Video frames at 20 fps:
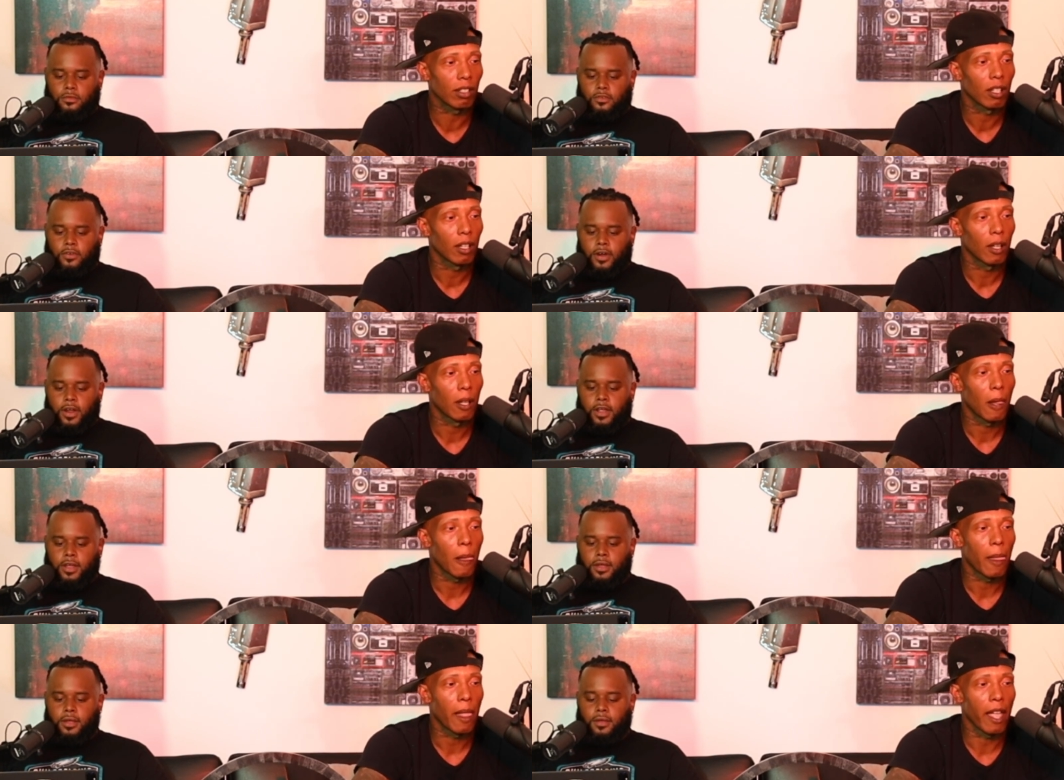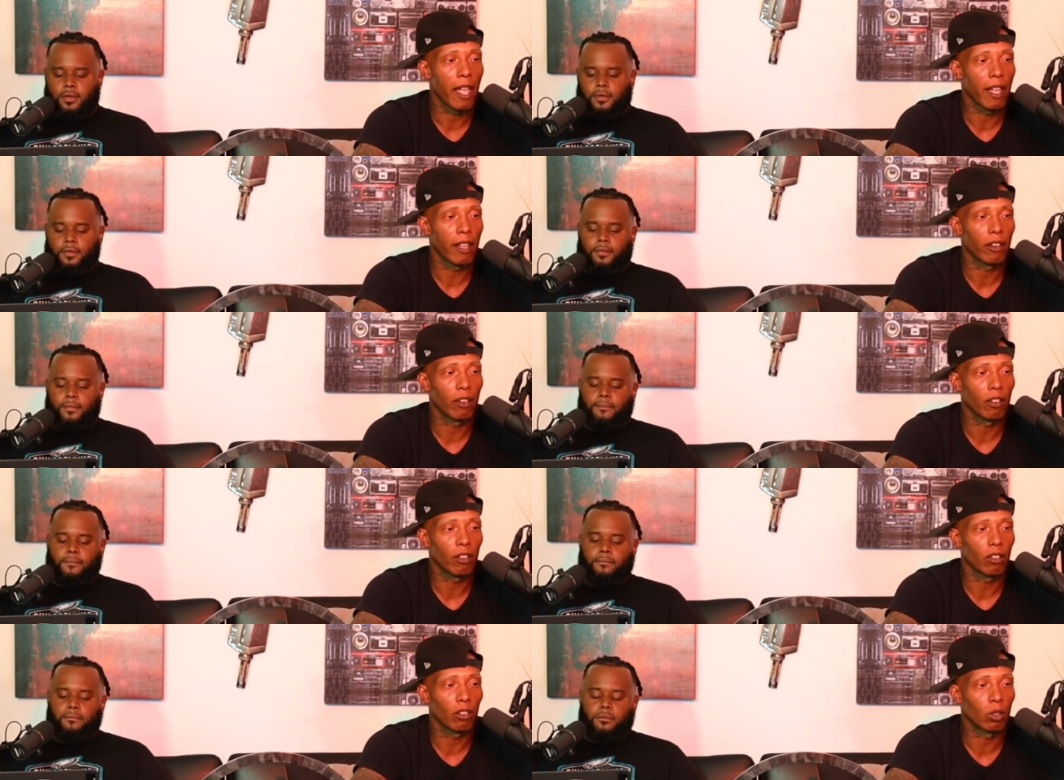Speaker 1: Right.
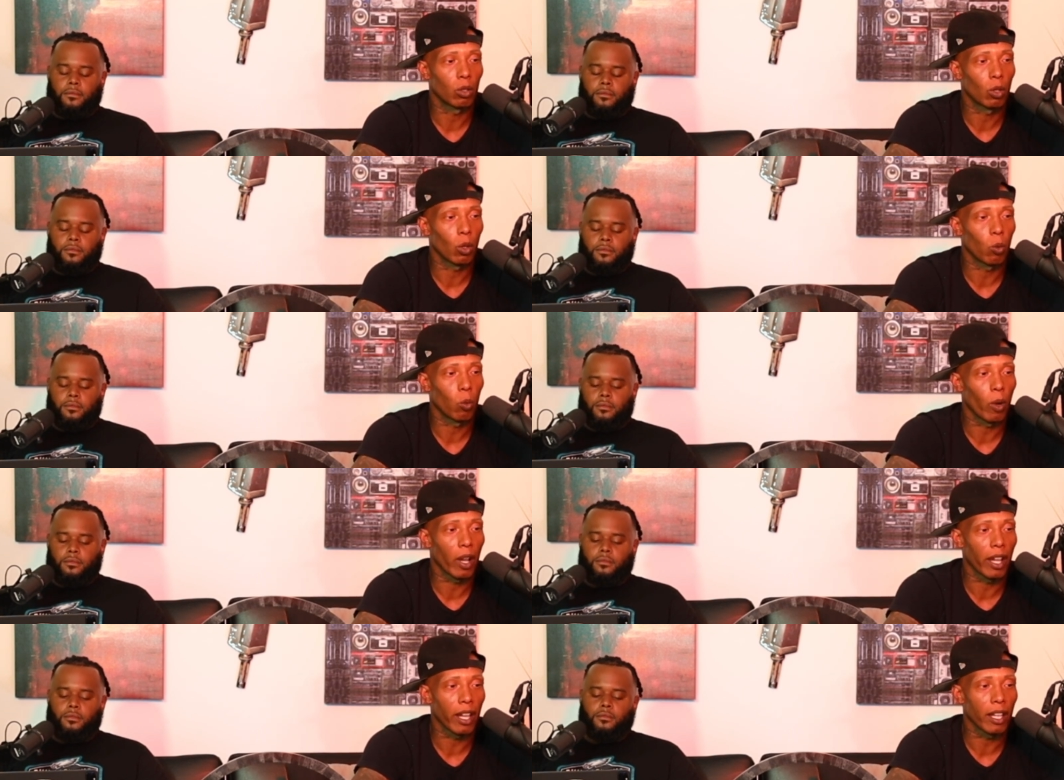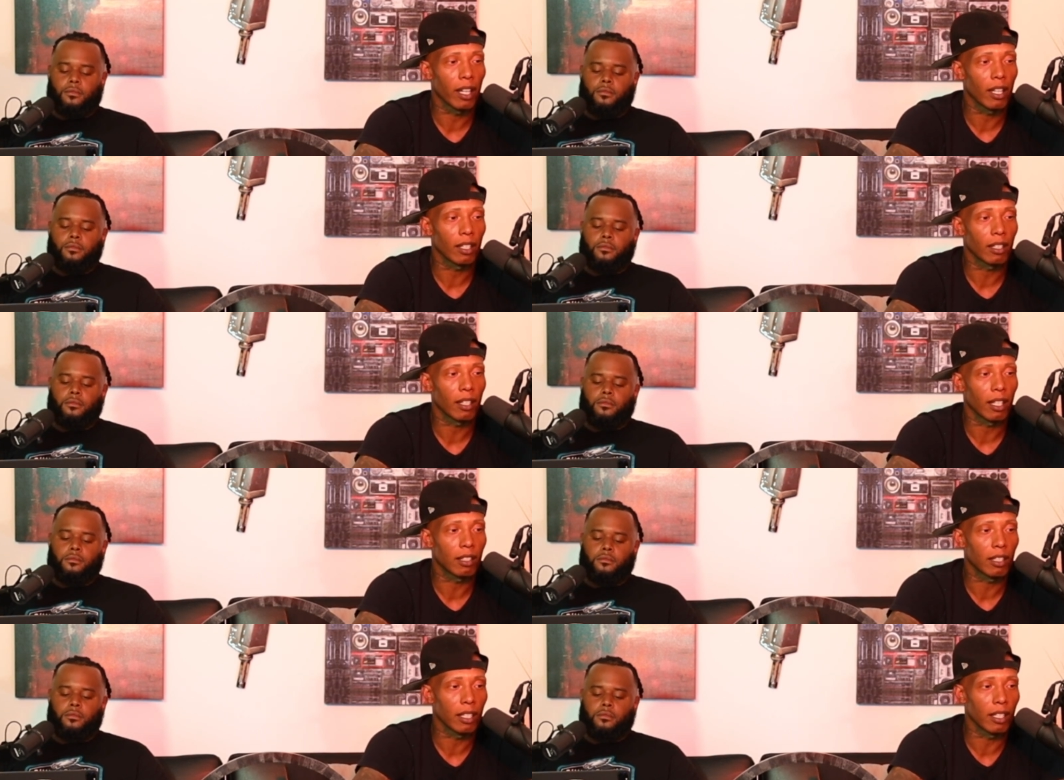And the way
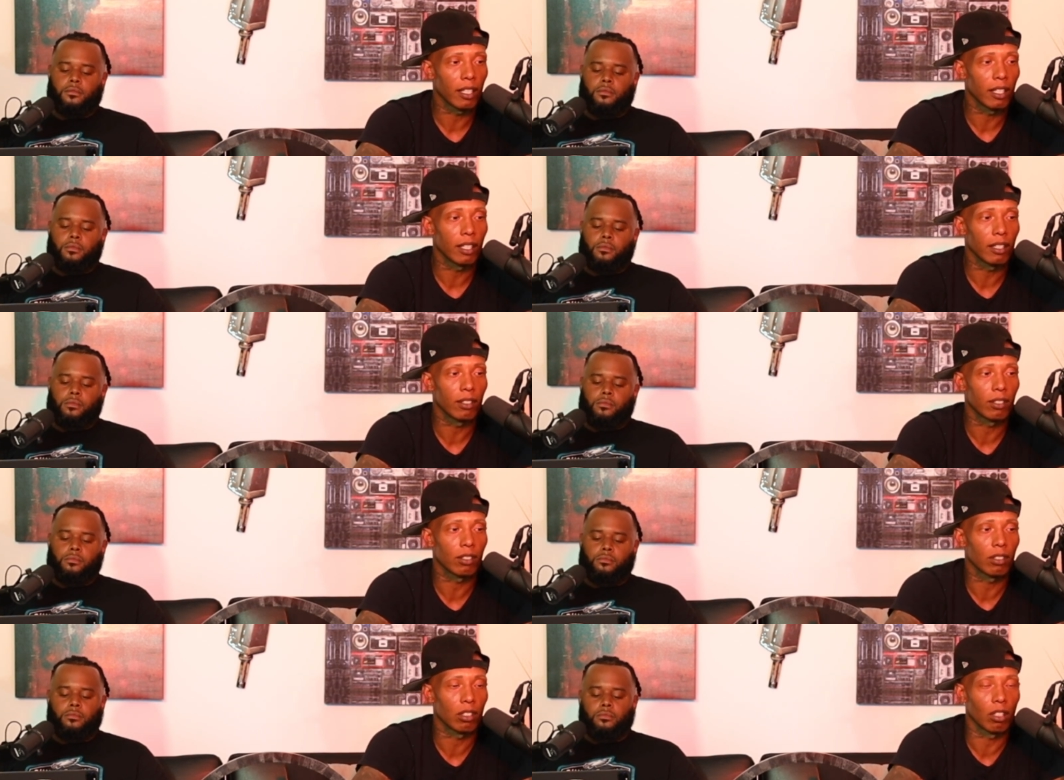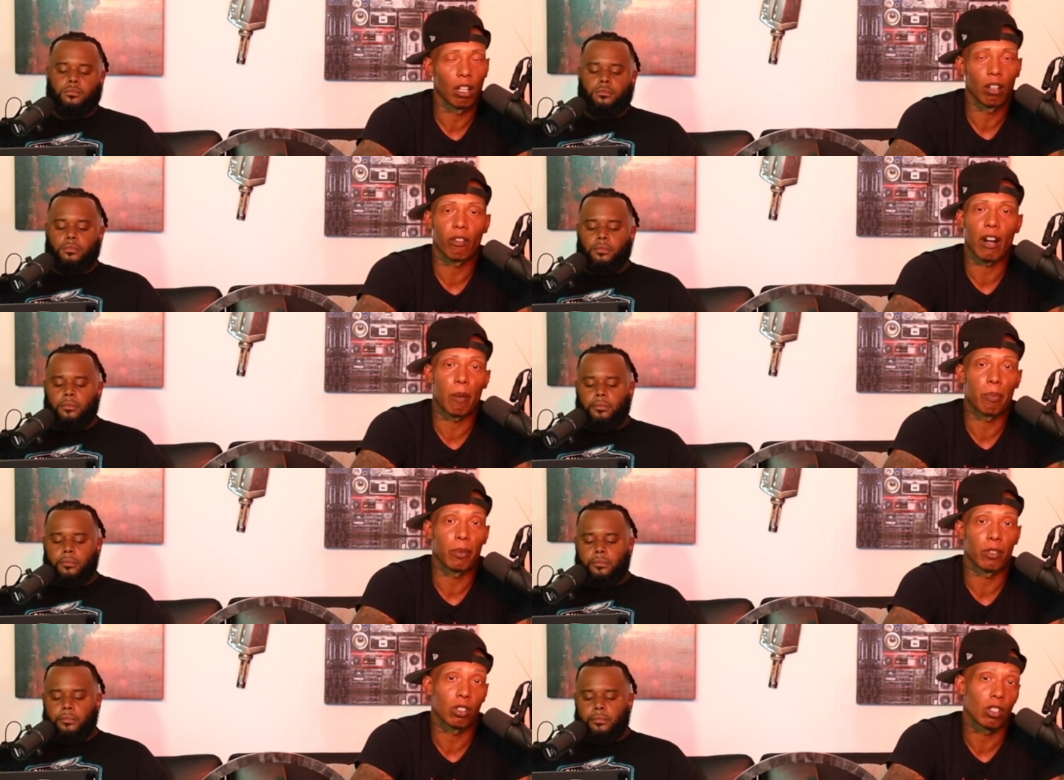that these young
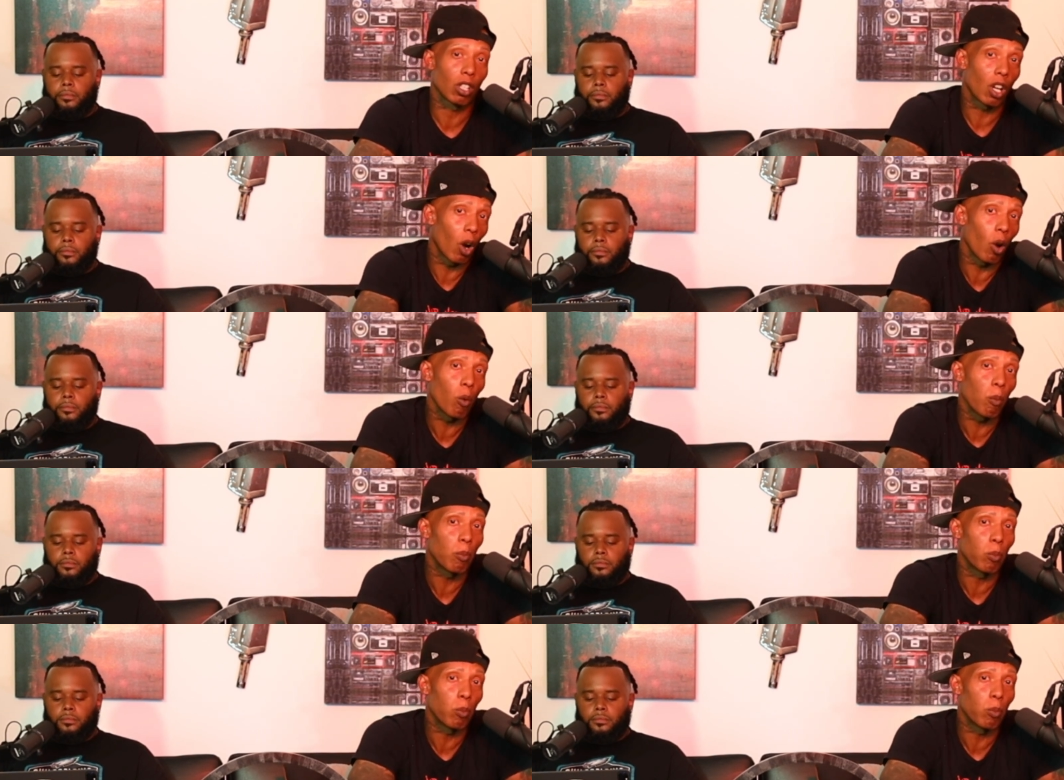rappers cope